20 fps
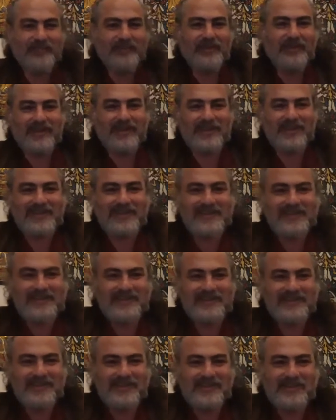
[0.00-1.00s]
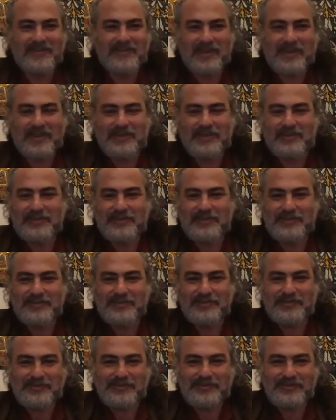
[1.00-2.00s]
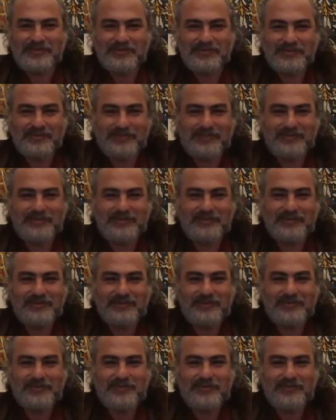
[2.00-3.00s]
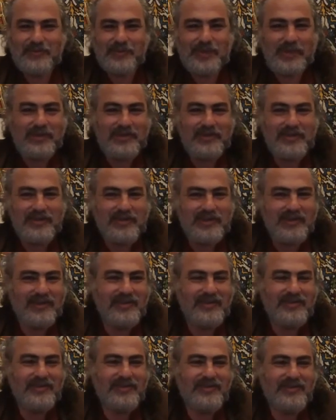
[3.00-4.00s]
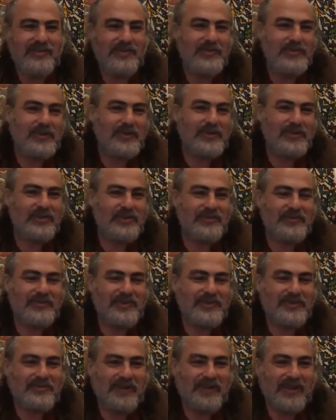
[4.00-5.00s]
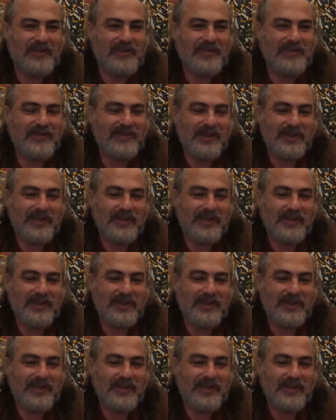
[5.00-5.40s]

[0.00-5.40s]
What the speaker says: and they're trying to win the war with the virus.